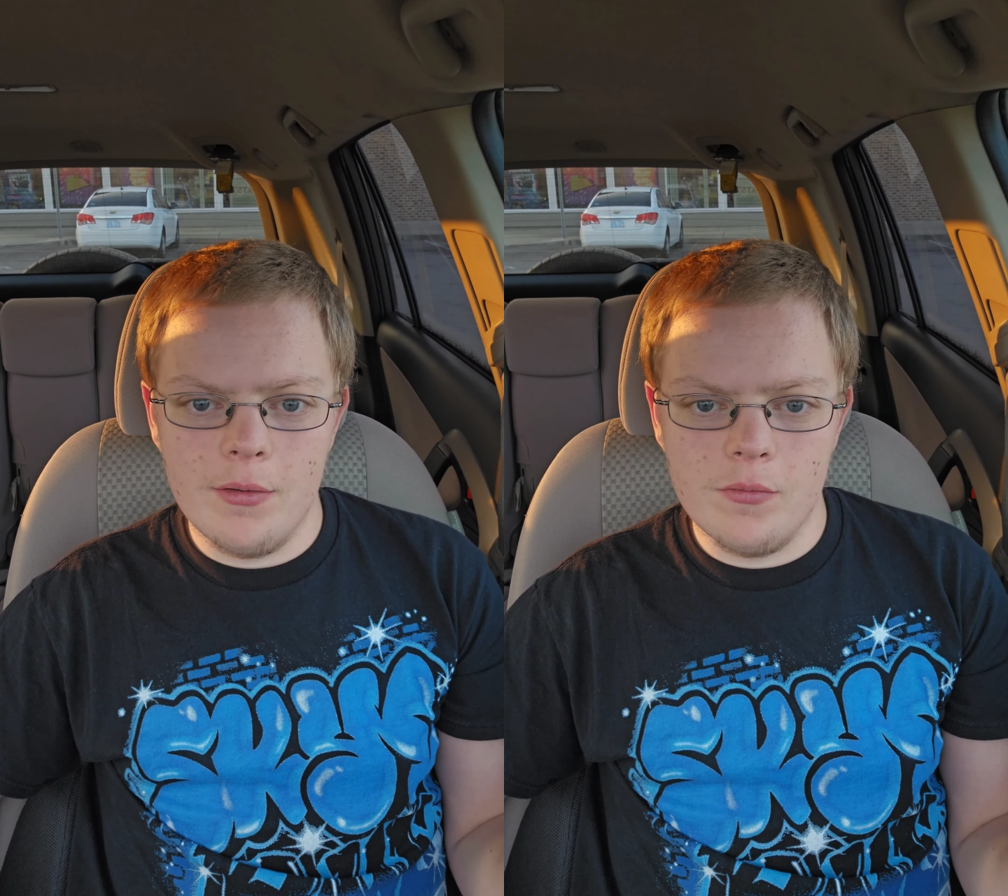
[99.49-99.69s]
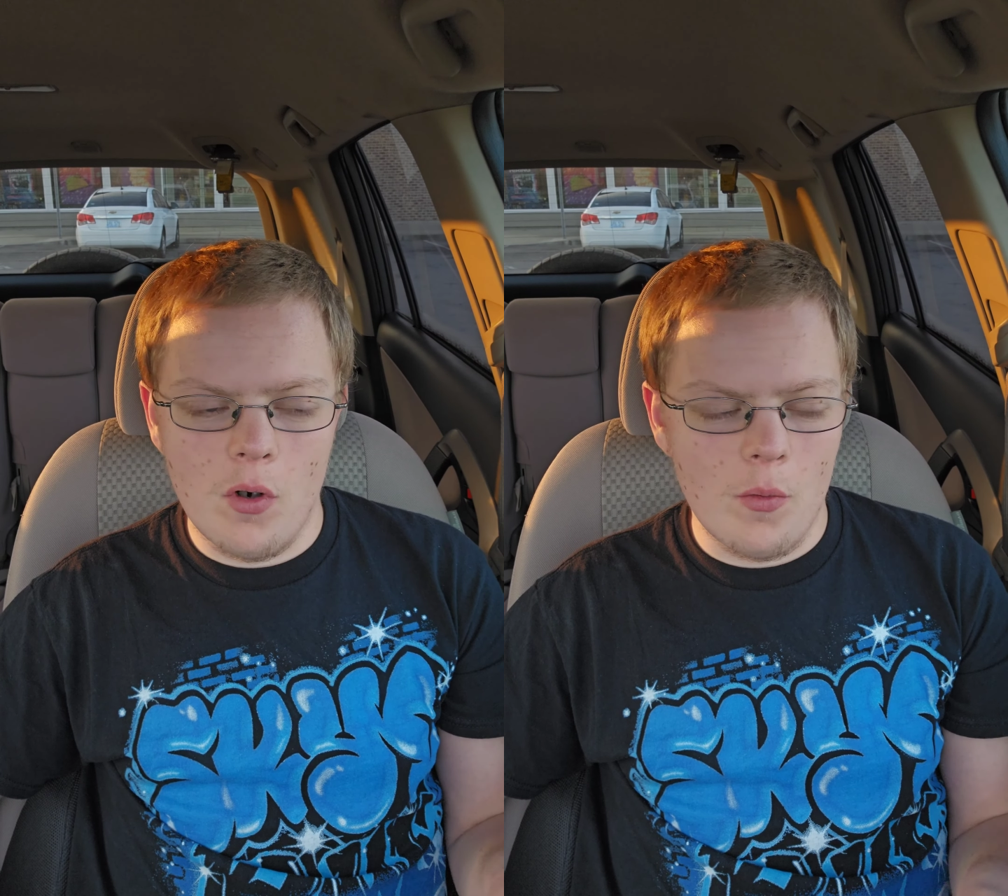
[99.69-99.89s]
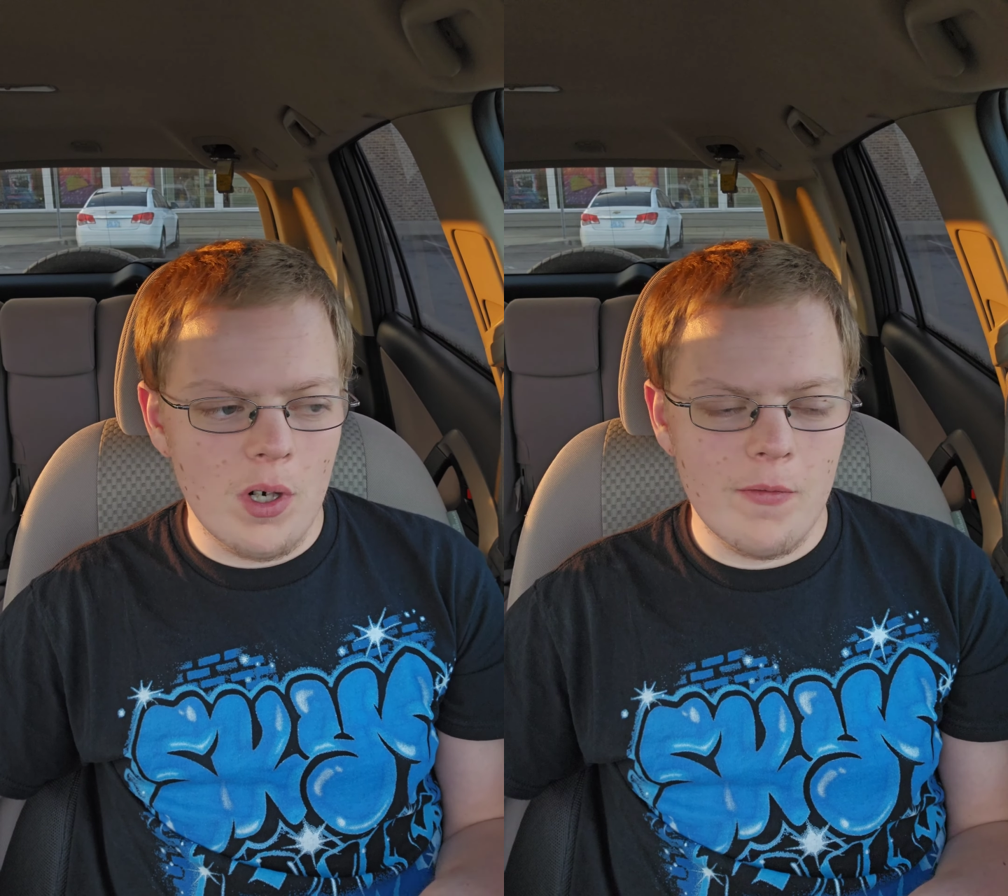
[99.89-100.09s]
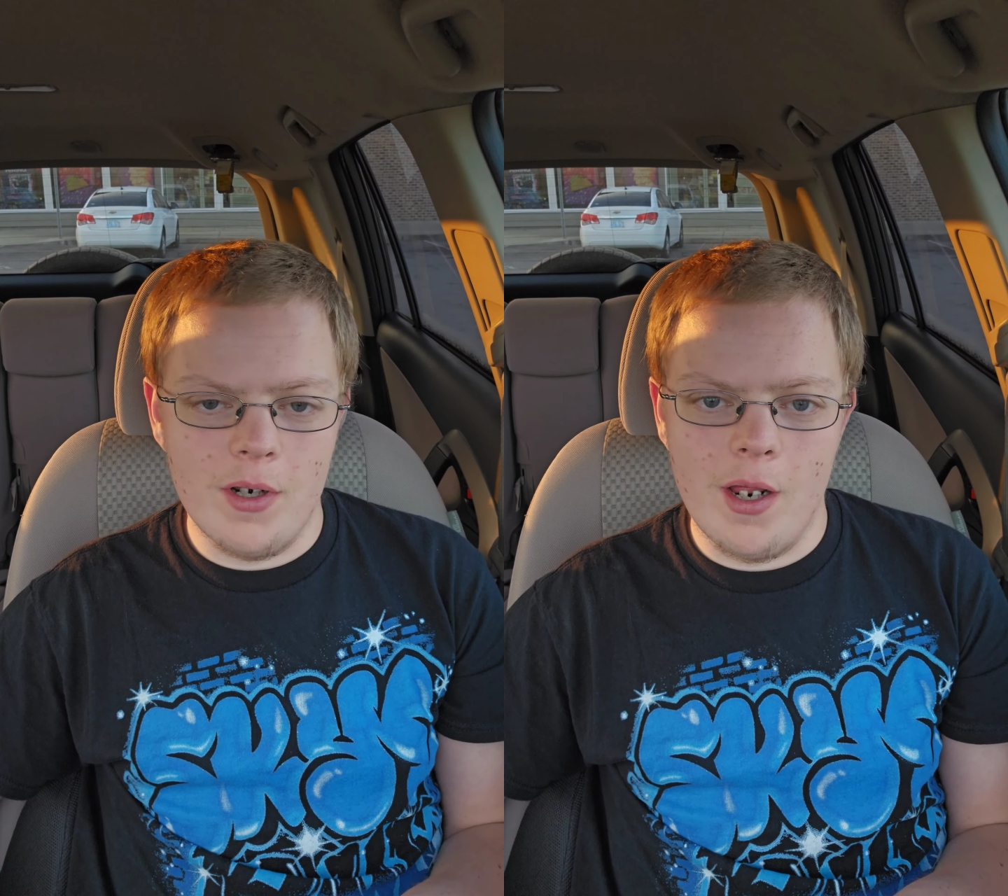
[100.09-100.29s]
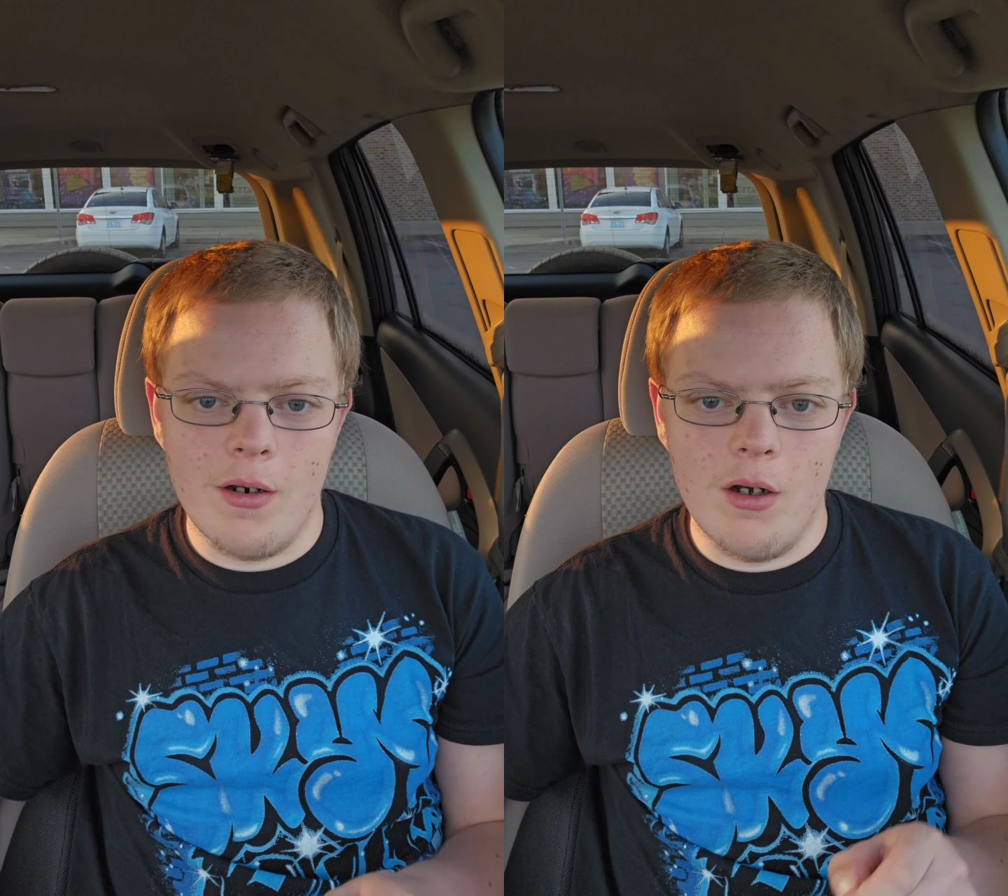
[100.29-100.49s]
or whatever
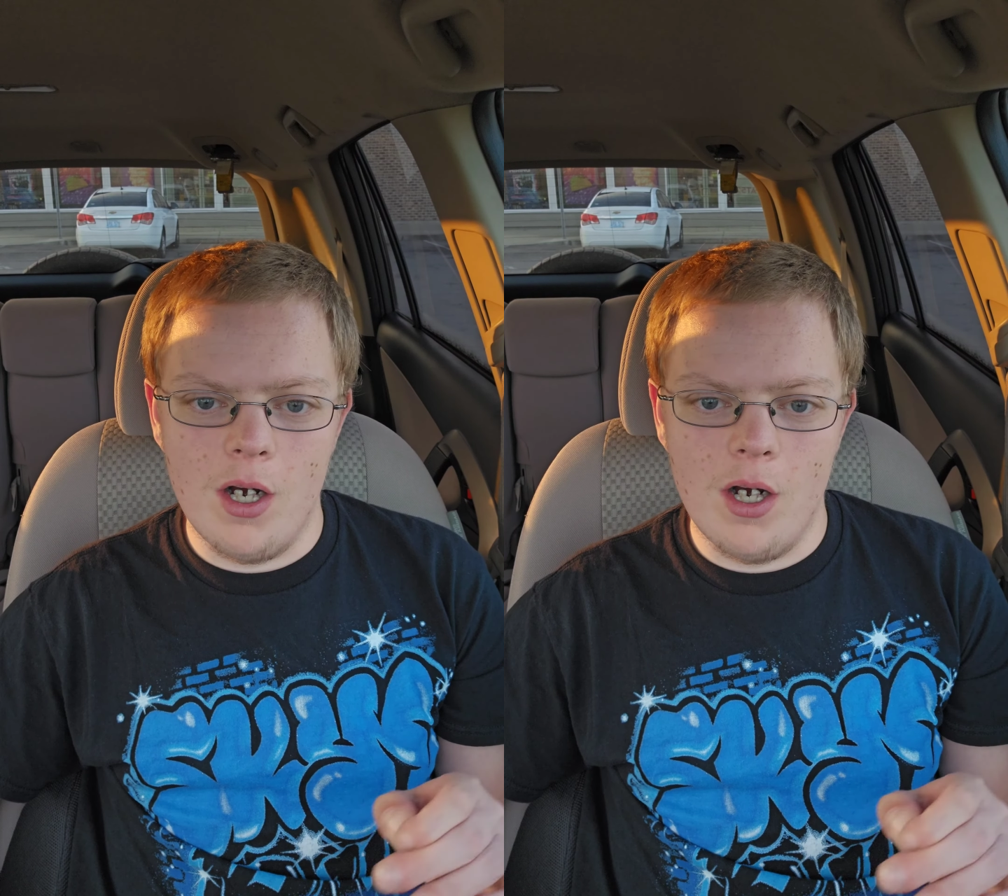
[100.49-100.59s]
that uh,